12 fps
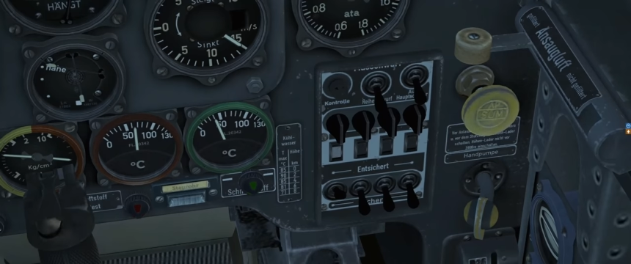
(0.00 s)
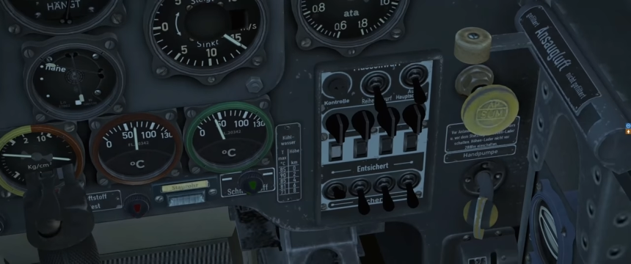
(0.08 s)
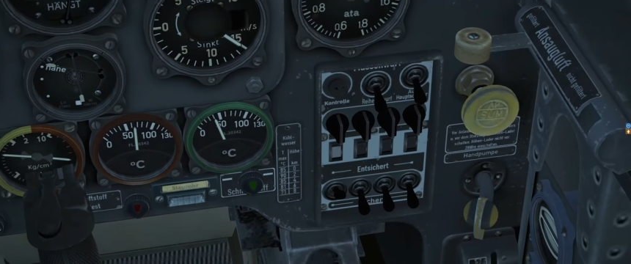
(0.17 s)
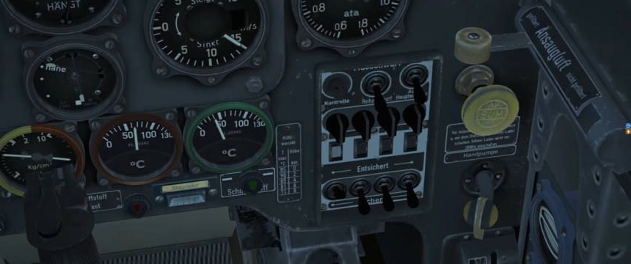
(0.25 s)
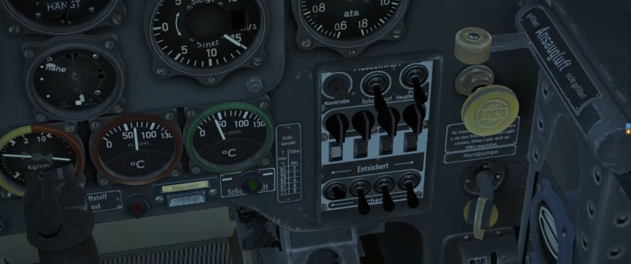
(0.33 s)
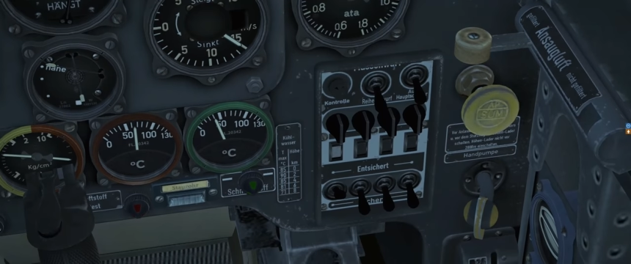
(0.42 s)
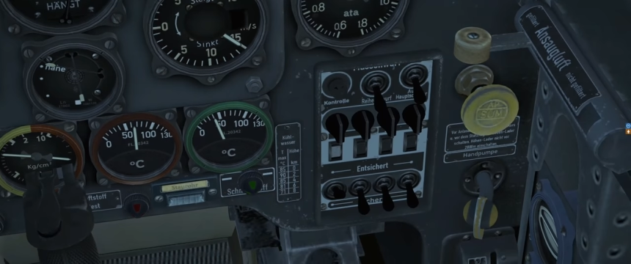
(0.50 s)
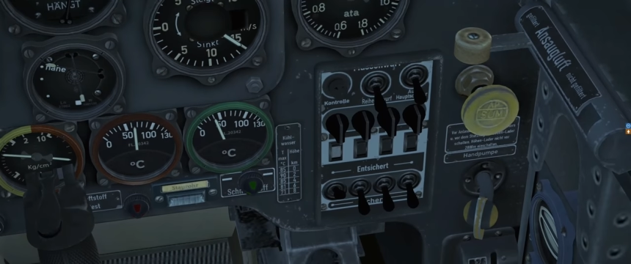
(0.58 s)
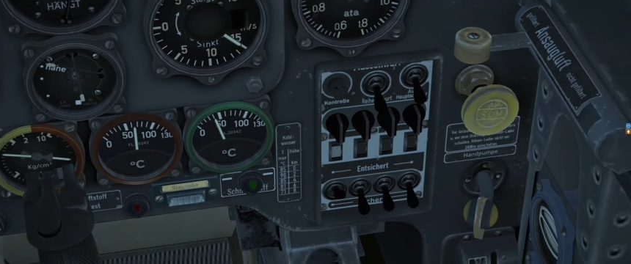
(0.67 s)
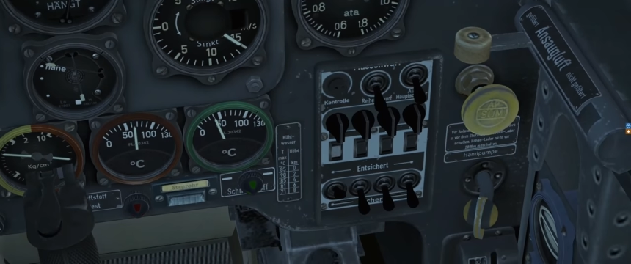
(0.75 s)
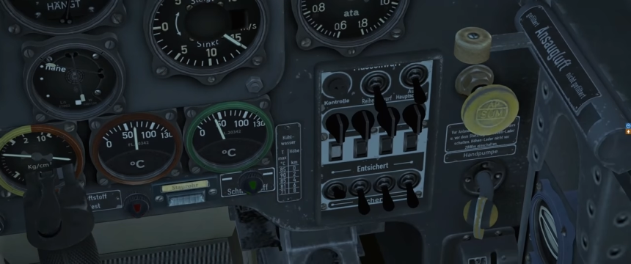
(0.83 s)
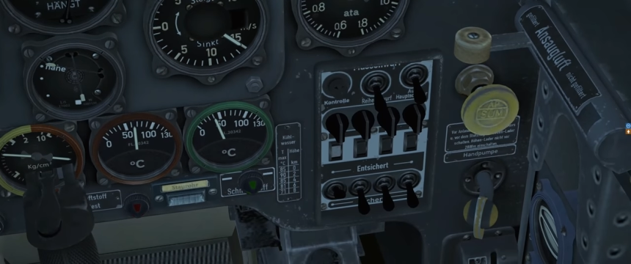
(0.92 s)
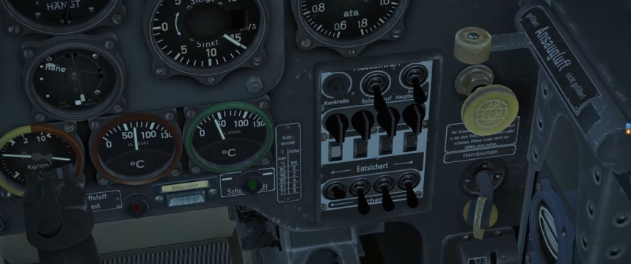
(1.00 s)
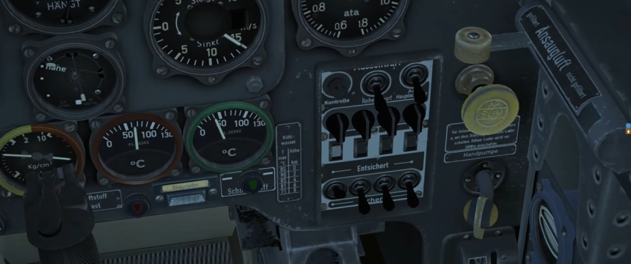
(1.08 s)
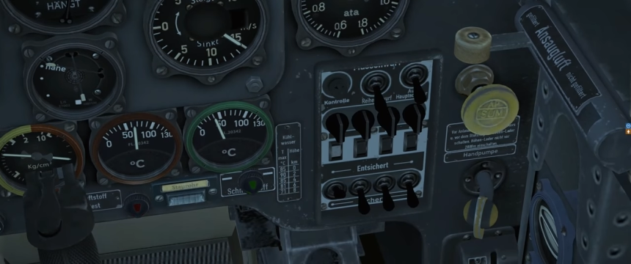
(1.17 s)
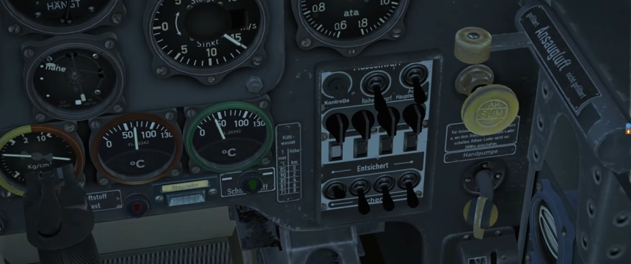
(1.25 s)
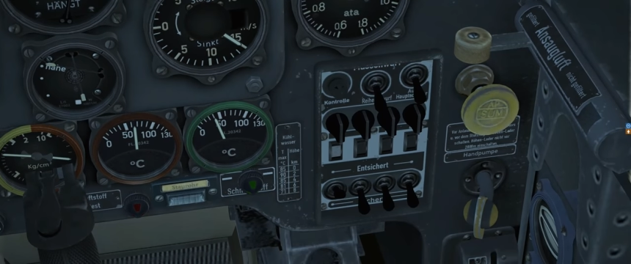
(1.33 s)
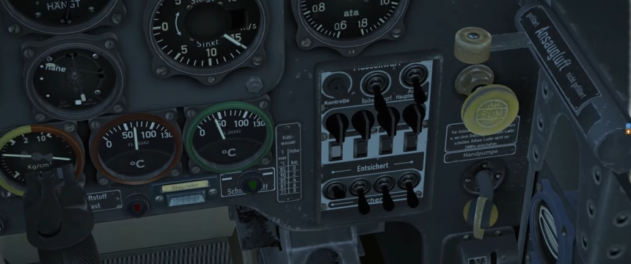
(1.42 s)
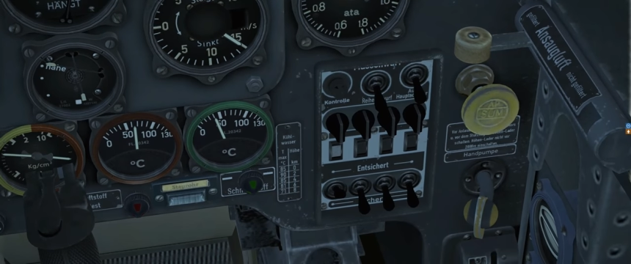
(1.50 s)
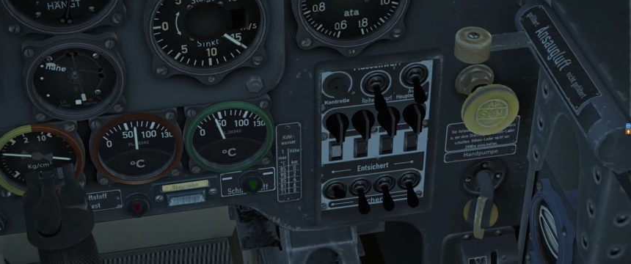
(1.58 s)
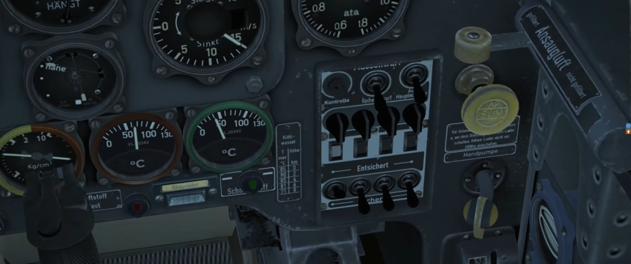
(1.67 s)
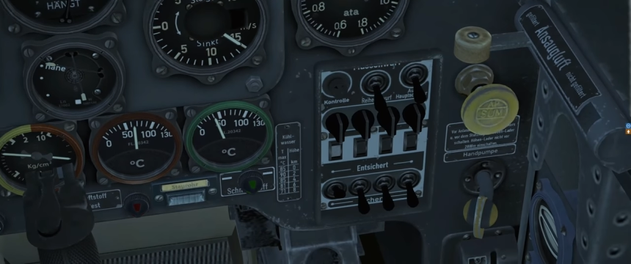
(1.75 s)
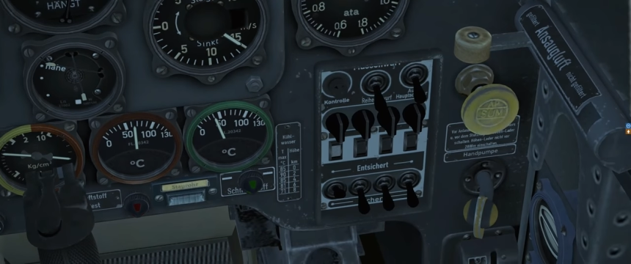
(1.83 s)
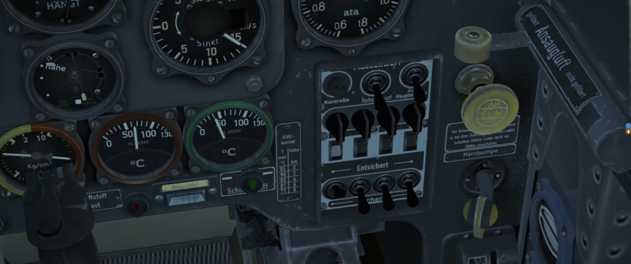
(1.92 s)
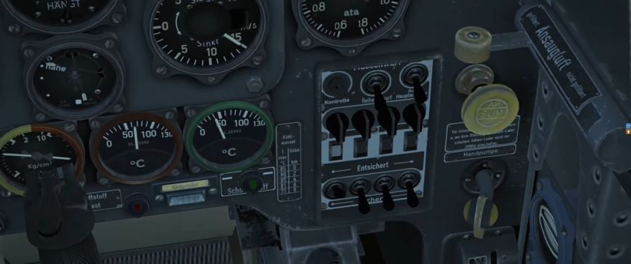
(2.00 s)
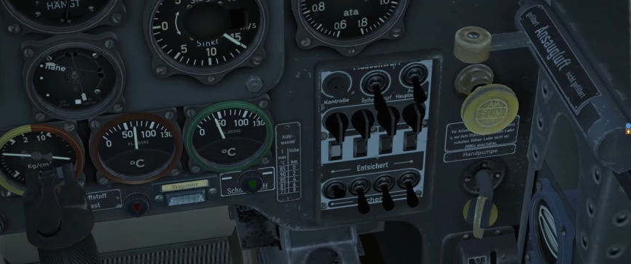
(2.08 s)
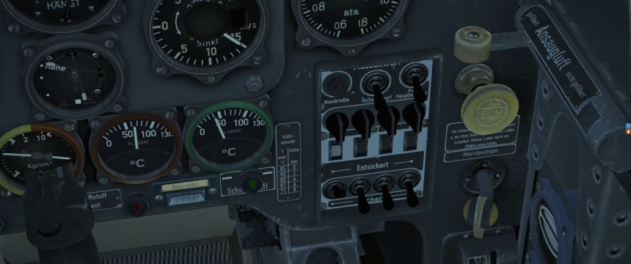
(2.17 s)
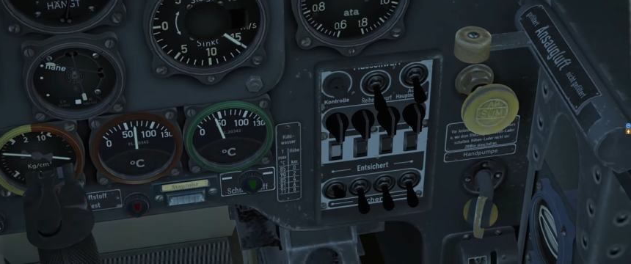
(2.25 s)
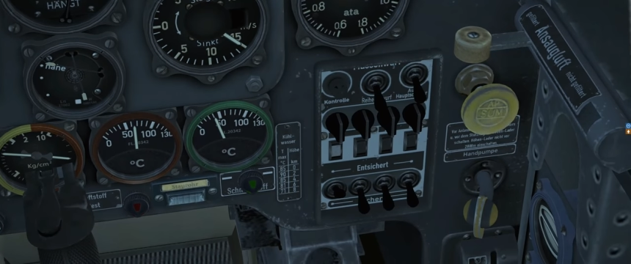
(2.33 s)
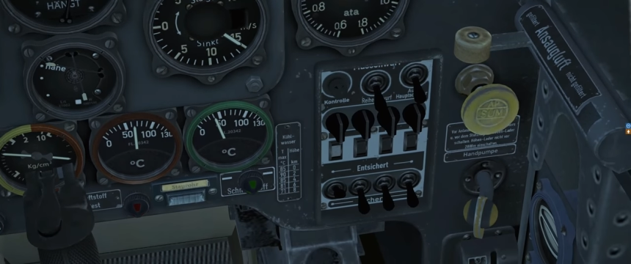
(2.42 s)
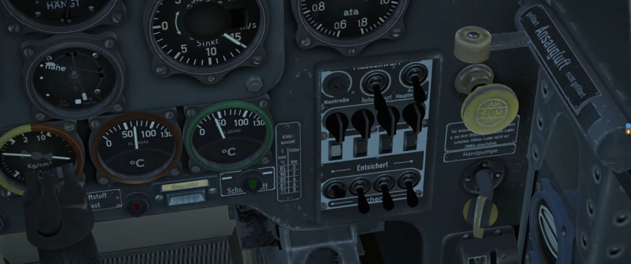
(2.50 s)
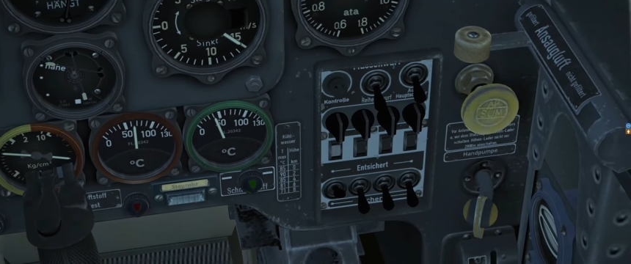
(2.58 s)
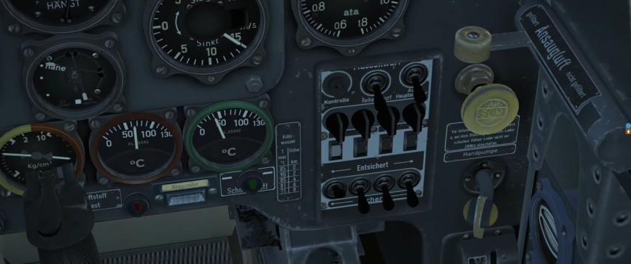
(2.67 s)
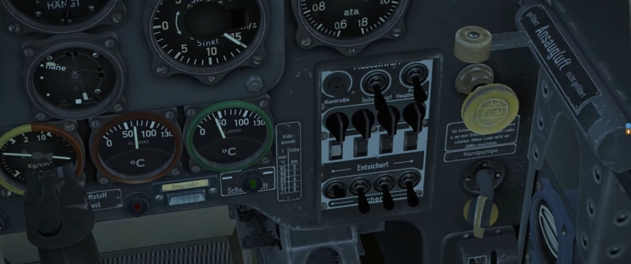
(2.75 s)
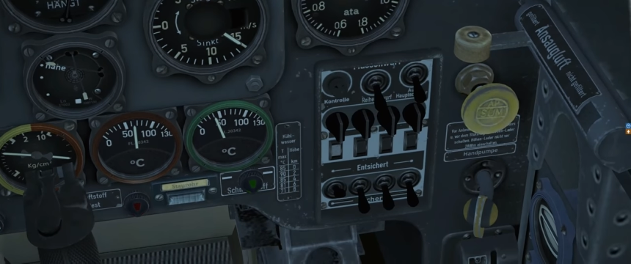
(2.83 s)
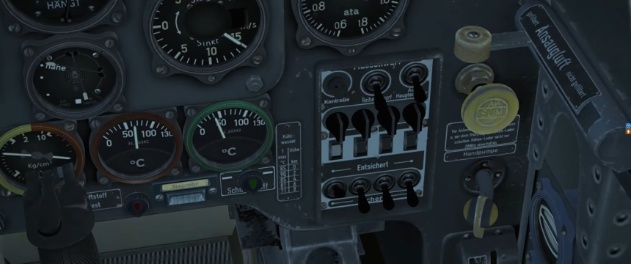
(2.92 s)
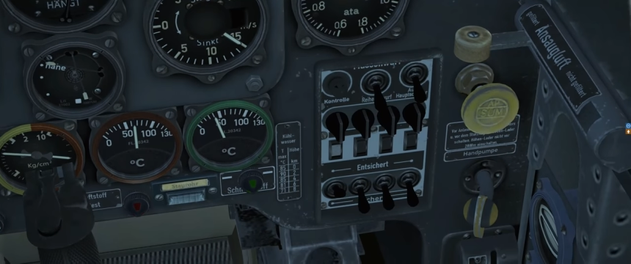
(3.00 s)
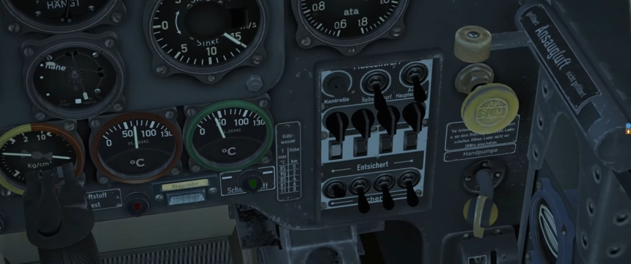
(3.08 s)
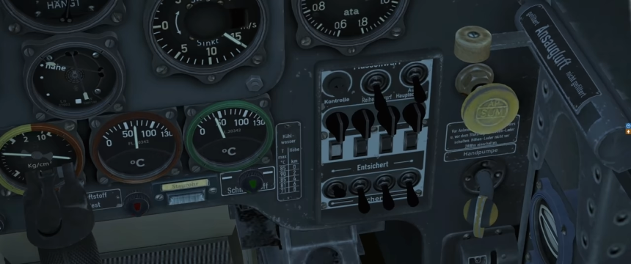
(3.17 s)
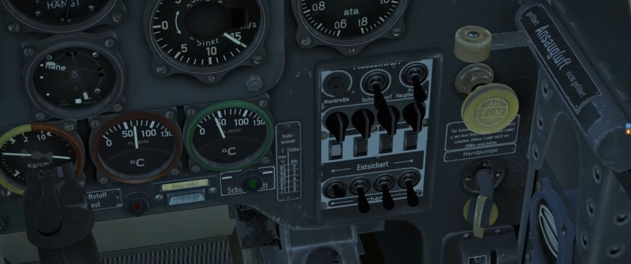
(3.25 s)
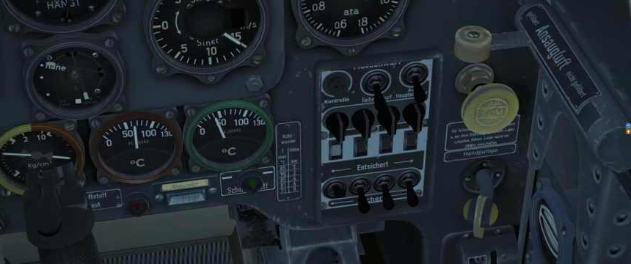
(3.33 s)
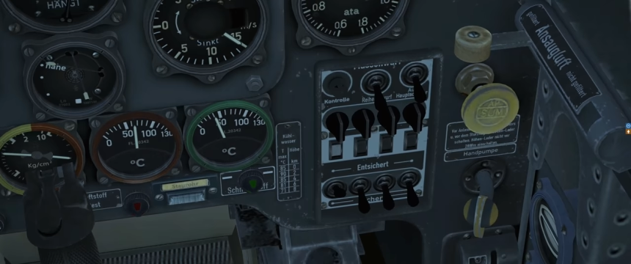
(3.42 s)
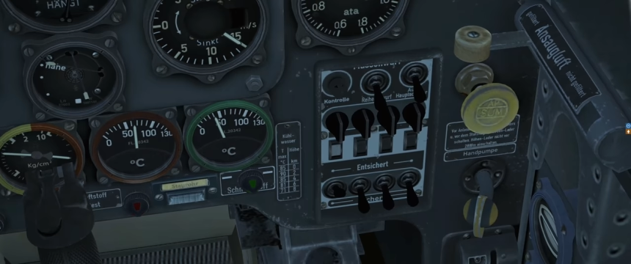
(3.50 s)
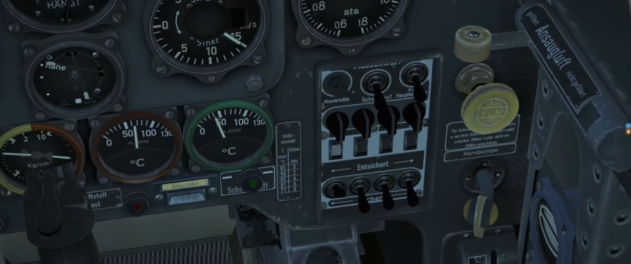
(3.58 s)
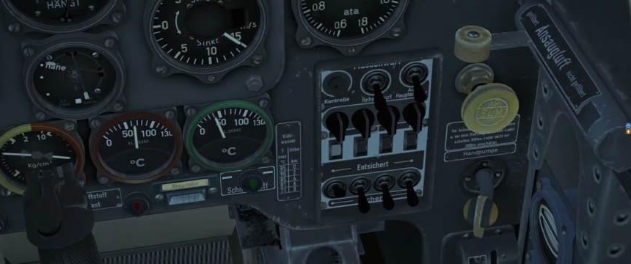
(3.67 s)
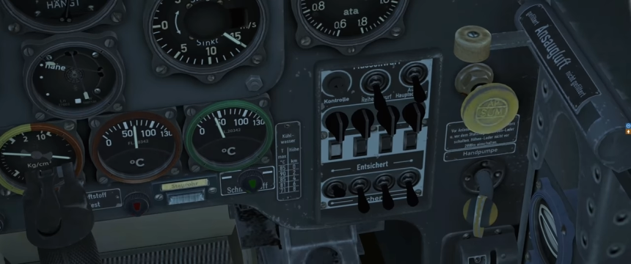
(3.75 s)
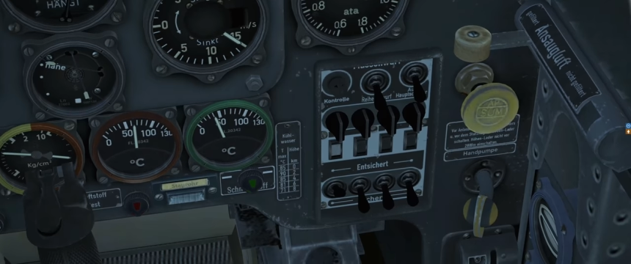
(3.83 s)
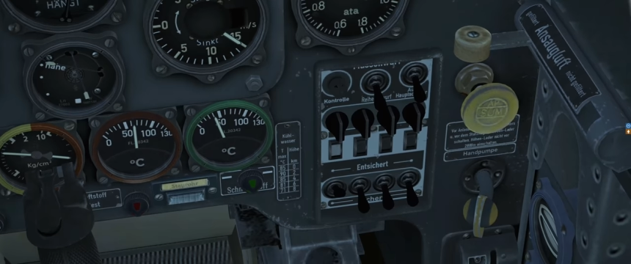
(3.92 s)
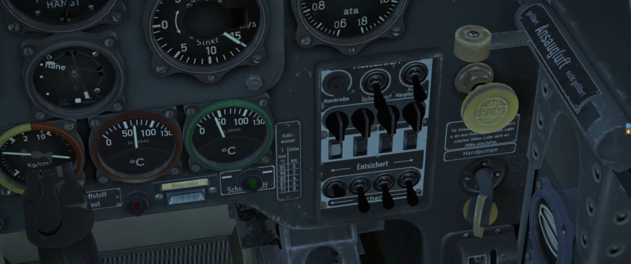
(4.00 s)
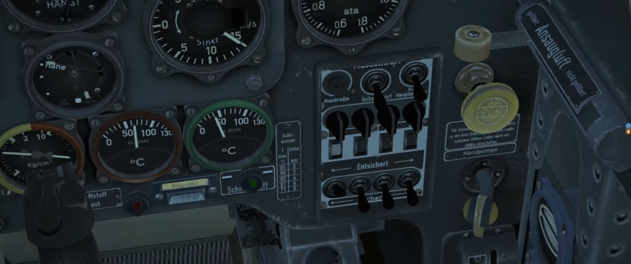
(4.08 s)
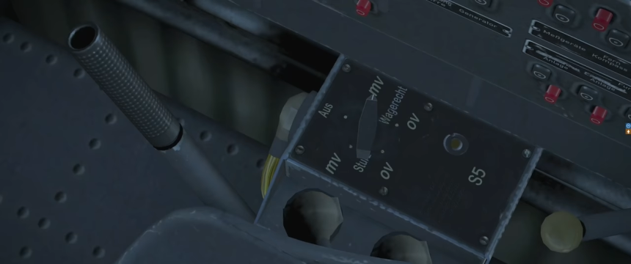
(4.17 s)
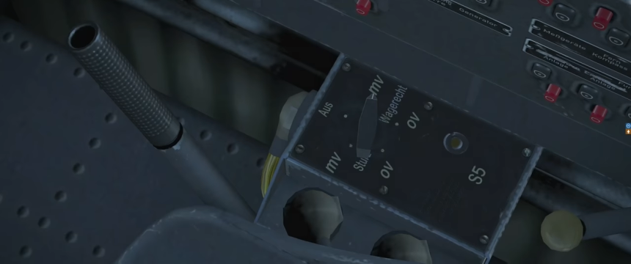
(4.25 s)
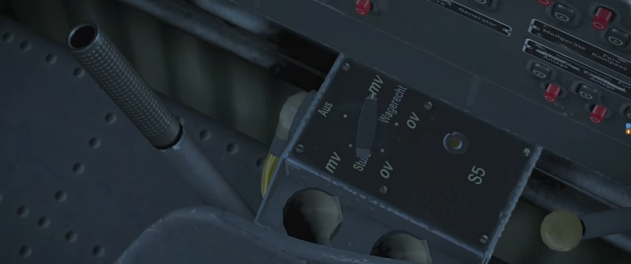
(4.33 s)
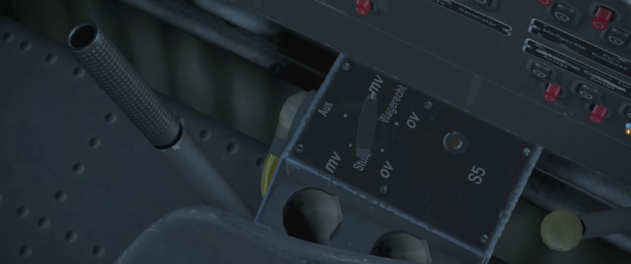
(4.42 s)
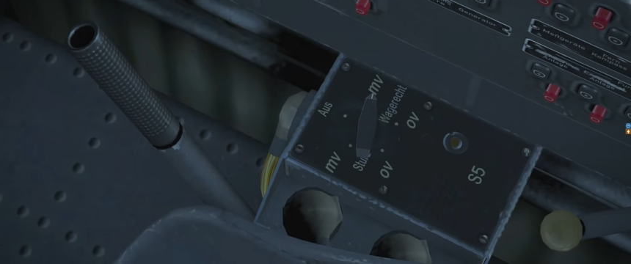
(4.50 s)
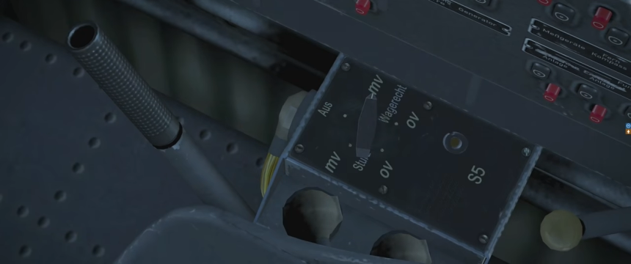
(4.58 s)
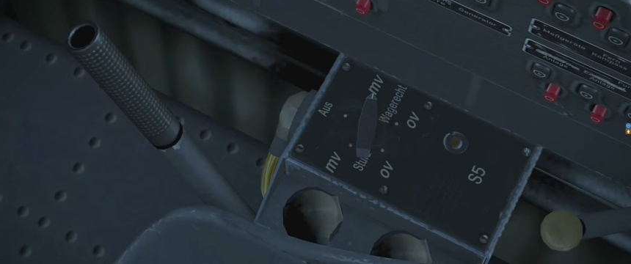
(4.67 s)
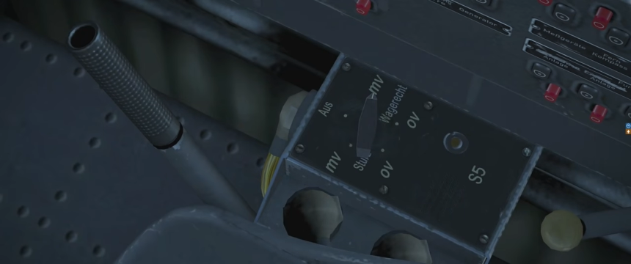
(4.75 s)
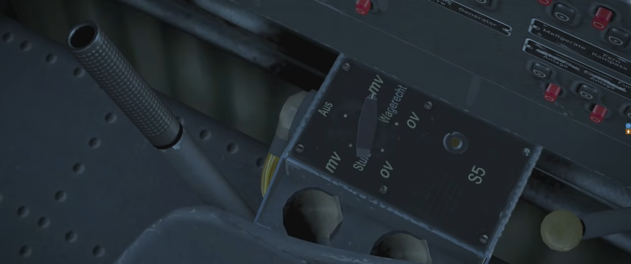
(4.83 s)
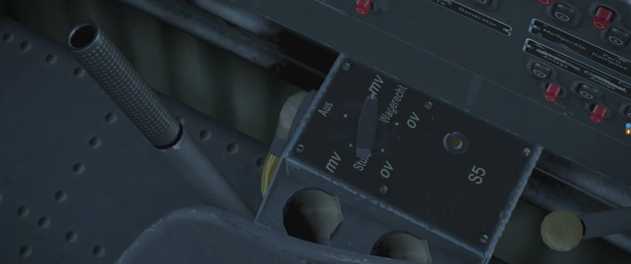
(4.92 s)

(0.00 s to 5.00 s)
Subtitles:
Nobody's mouth can be seen.